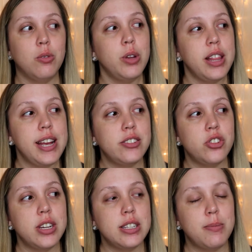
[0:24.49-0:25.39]
really, it's
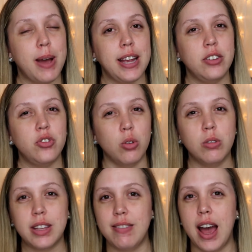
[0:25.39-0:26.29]
just my
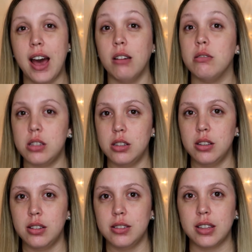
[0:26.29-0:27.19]
don't leave the
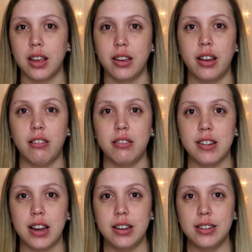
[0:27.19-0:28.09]
house skincare
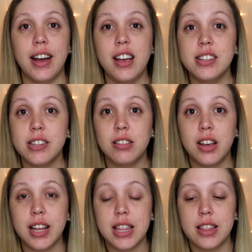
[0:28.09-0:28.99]
routine. I also
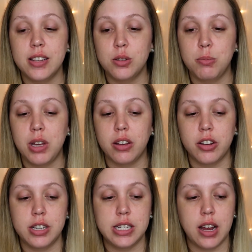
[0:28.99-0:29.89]
thought that this would be a
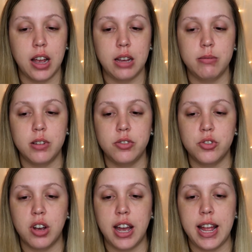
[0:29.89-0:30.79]
good time to
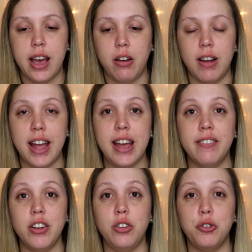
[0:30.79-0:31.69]
try out. I
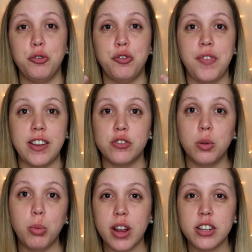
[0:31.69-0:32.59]
have a new
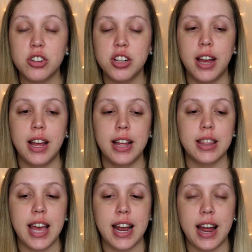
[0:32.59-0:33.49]
facial brush
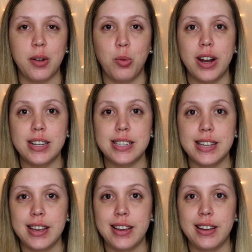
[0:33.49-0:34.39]
that I want to
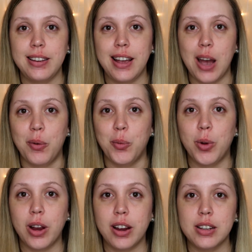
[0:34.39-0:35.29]
see how it
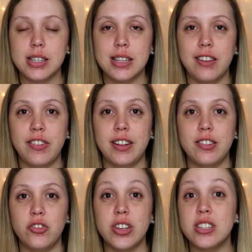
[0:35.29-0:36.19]
works, if
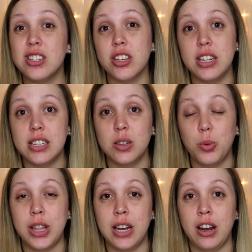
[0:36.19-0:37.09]
it's just as good as
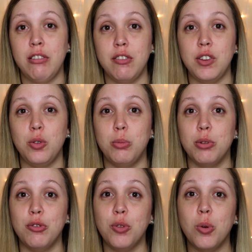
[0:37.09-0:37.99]
the one that I reviewed
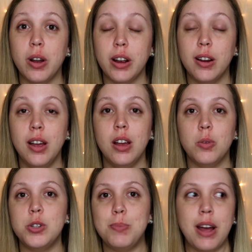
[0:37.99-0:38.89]
before,
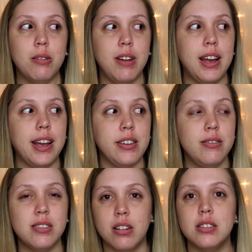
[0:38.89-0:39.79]
which by the way I
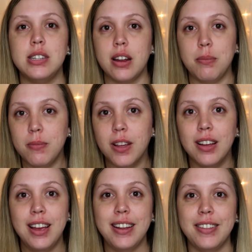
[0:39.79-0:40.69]
use all the time
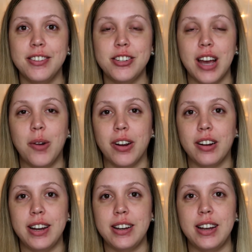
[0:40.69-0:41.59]
in the
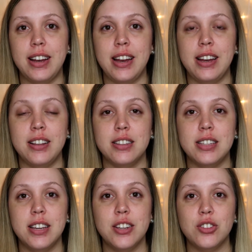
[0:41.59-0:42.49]
shower. It is
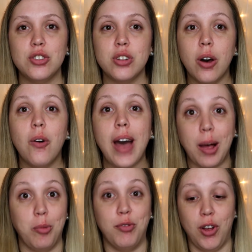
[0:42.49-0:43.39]
so
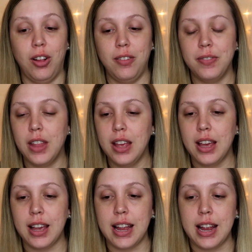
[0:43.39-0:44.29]
helpful,
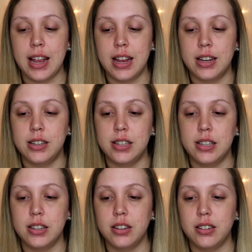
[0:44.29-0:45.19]

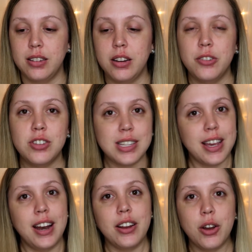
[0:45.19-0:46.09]
and you know, just
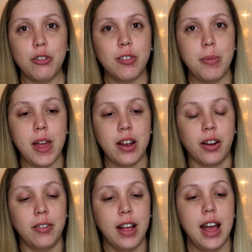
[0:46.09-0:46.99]
kind of go from
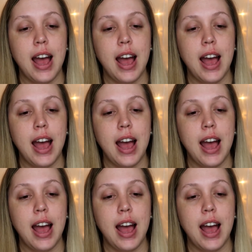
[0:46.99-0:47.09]
there.